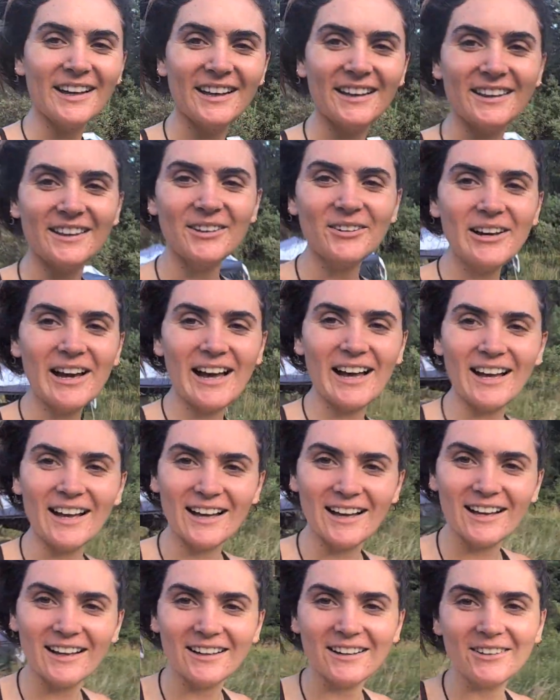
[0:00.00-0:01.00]

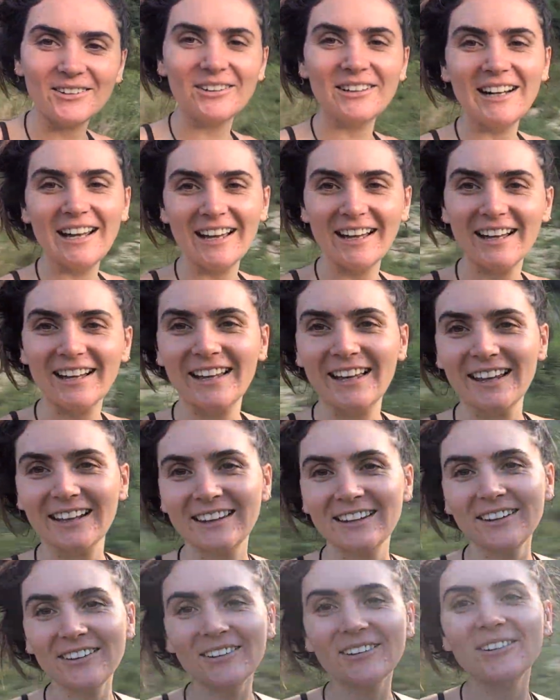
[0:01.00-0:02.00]
Aloha, hola,
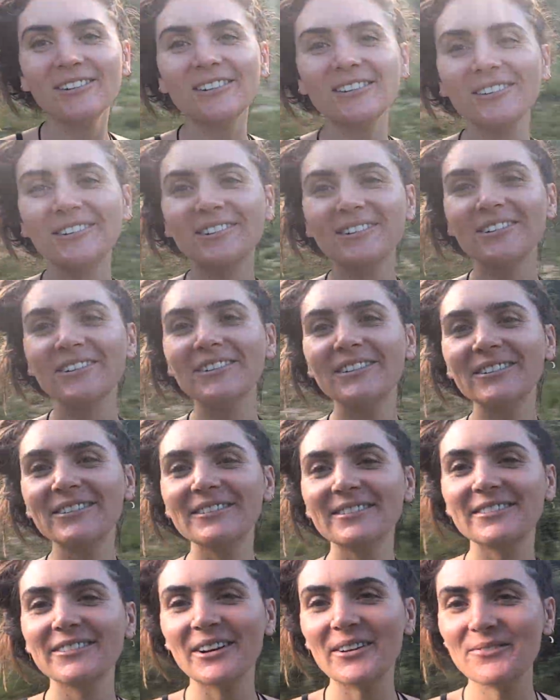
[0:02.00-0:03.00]
hello
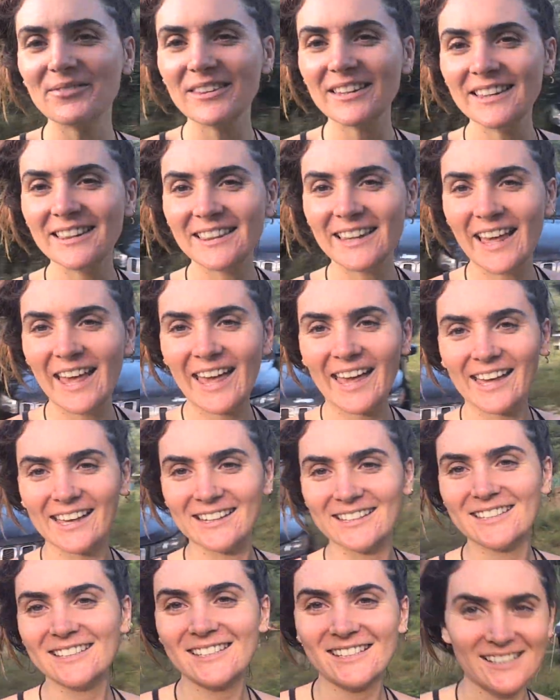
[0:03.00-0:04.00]
from the
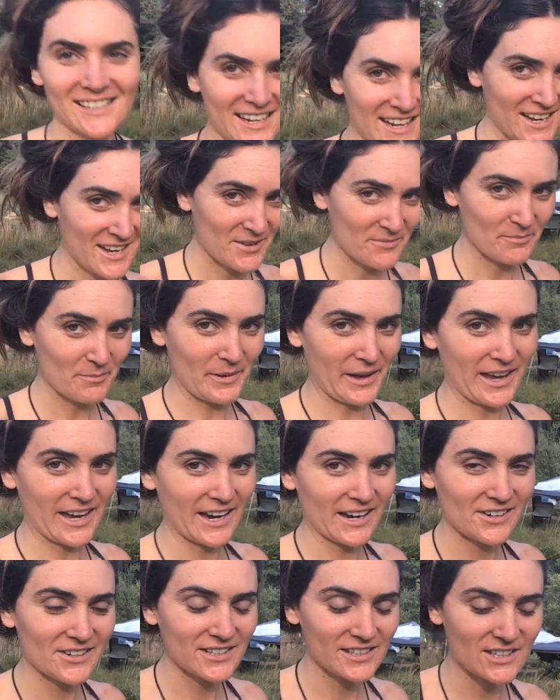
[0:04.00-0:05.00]
land. My
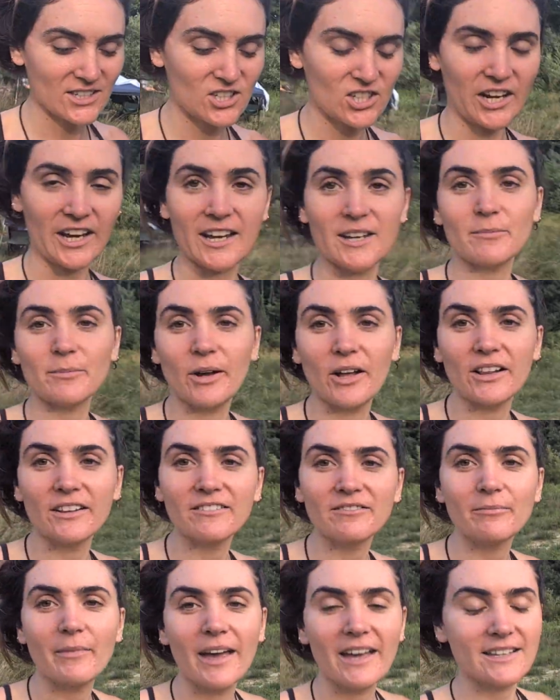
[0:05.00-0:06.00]
hair is a giant ball
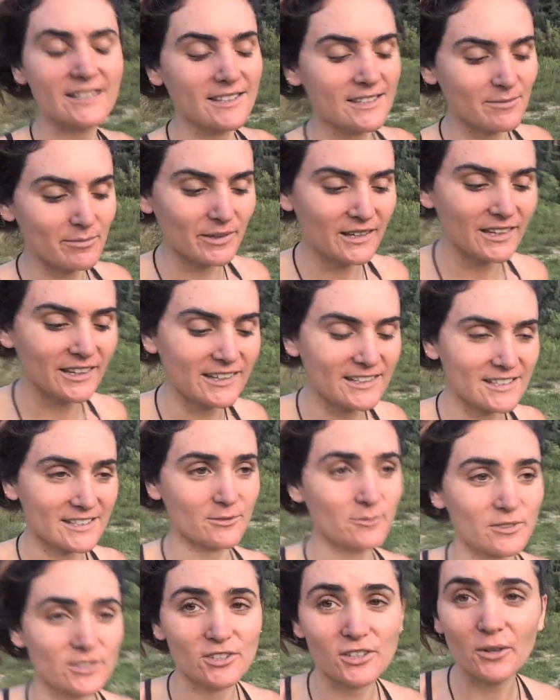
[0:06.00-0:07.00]
of mess because
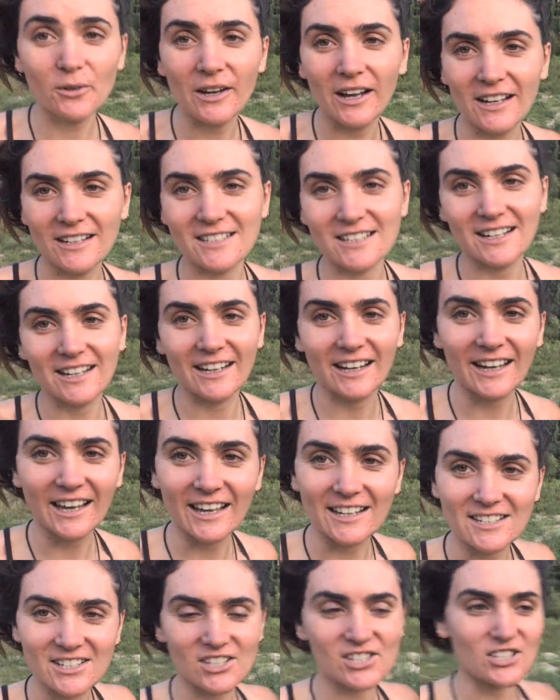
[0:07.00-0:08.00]
it was so hot today I
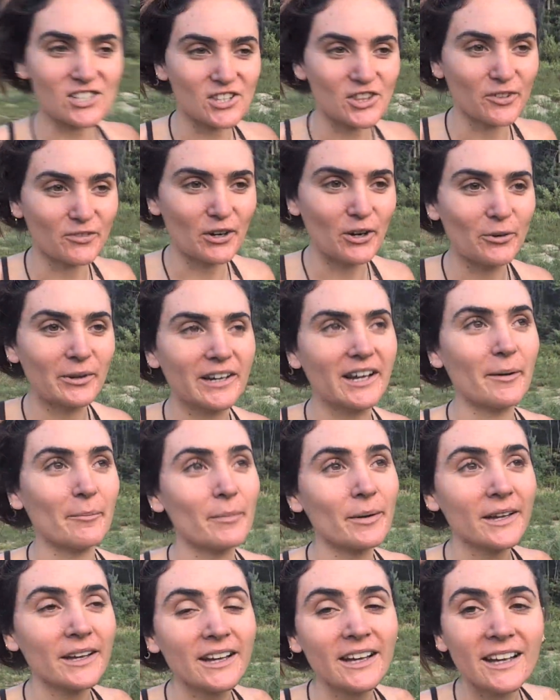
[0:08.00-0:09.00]
had to just throw it up.
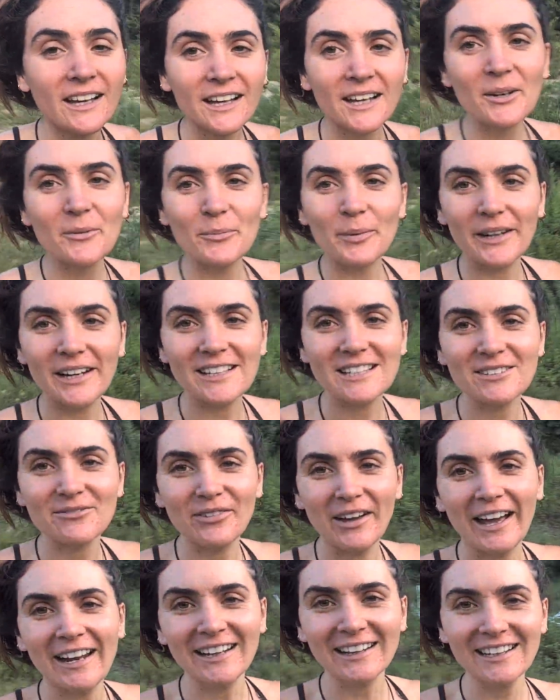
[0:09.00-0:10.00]
But it's
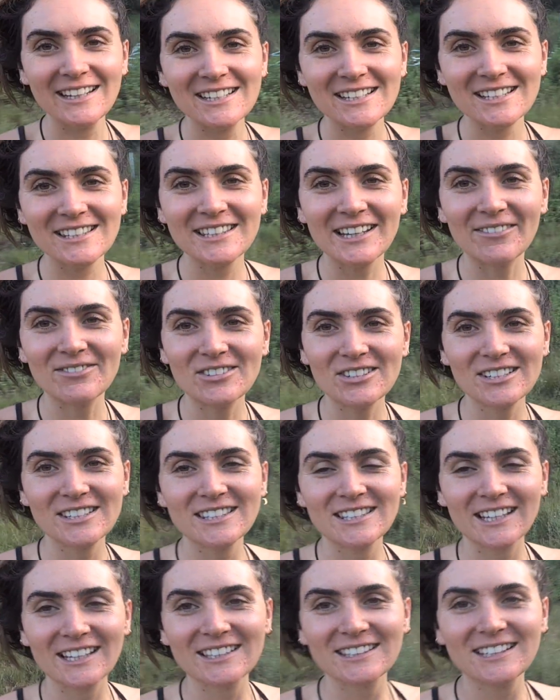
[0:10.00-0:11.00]
finally just after
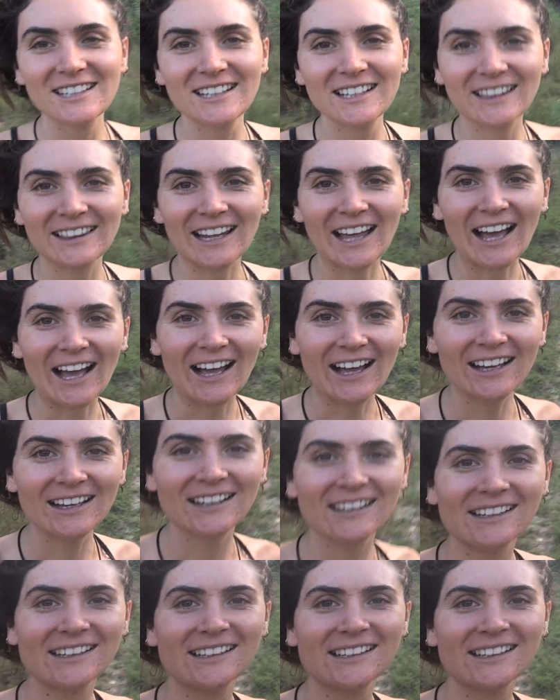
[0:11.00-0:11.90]
6 o'clock